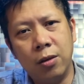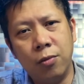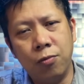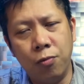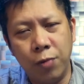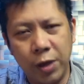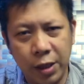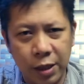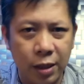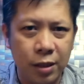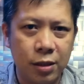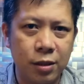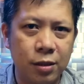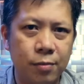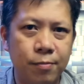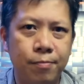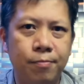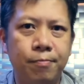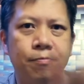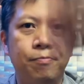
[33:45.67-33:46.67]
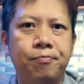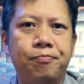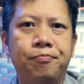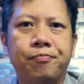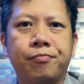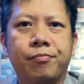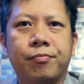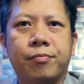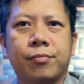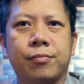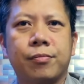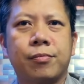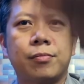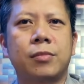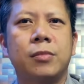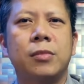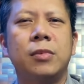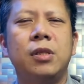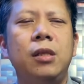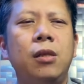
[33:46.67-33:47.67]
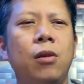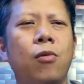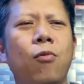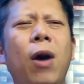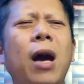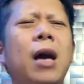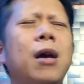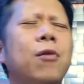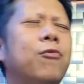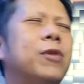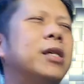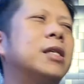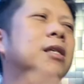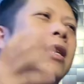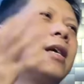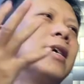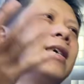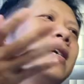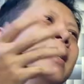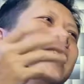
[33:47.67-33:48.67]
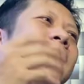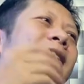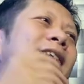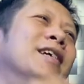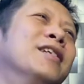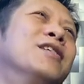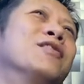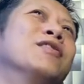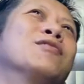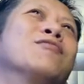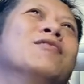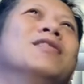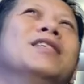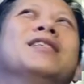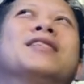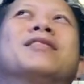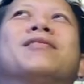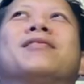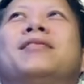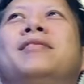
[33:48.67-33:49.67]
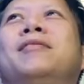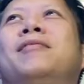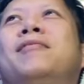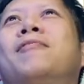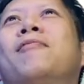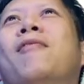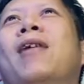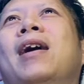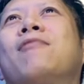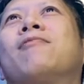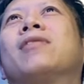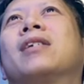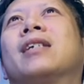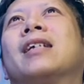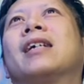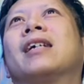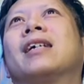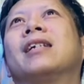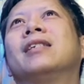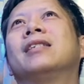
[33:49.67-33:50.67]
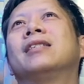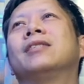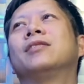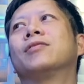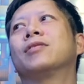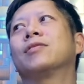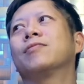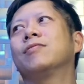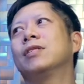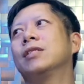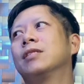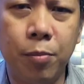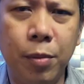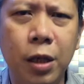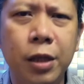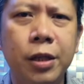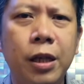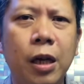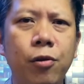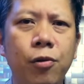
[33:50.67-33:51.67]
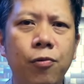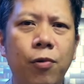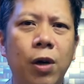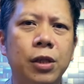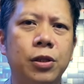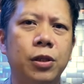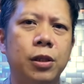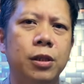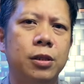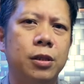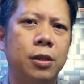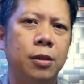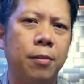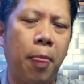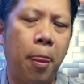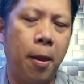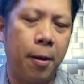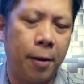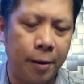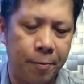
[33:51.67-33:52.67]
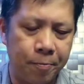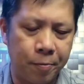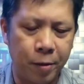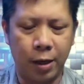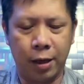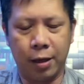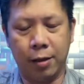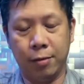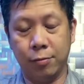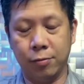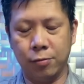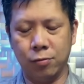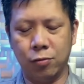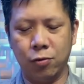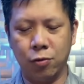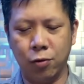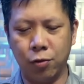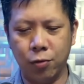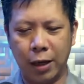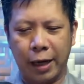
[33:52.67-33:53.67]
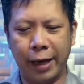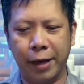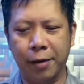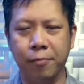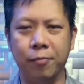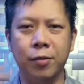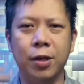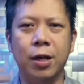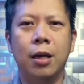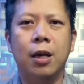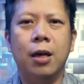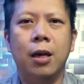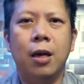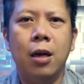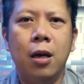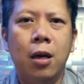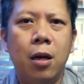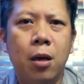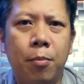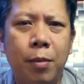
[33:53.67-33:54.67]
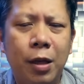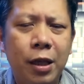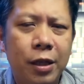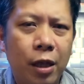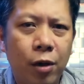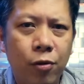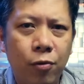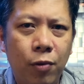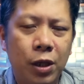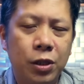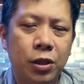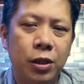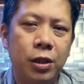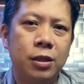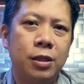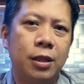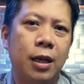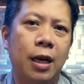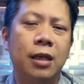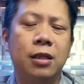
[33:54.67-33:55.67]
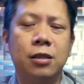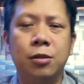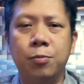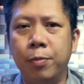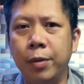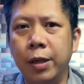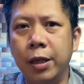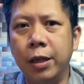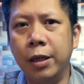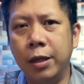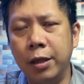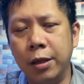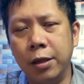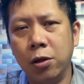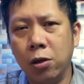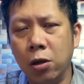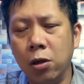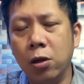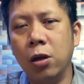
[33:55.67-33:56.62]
with this. Why we're taking an interest with this? Why we're taking an interest with this? Military watches. Okay. Yeah. Again. Military watches has been...